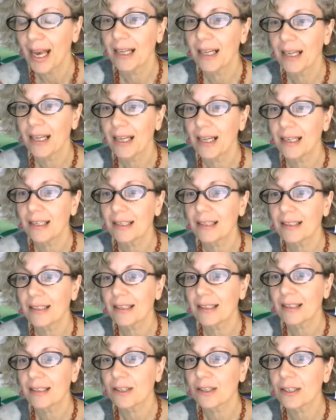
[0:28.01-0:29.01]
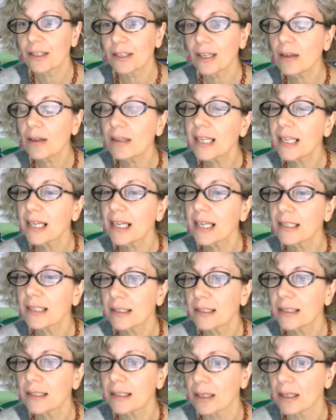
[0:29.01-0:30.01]
And
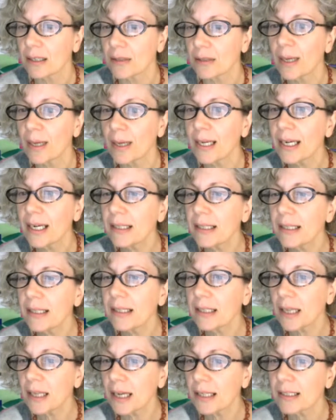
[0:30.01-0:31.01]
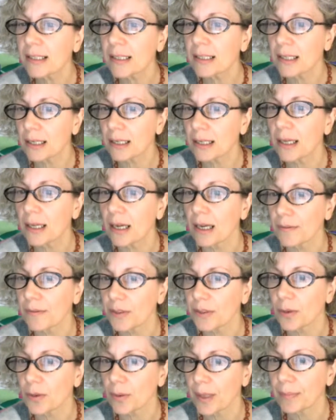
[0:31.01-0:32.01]
Nathanson, when he studied the love
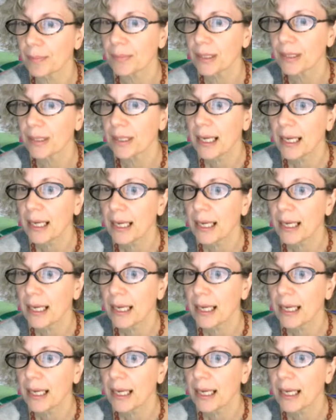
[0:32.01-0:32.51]
script,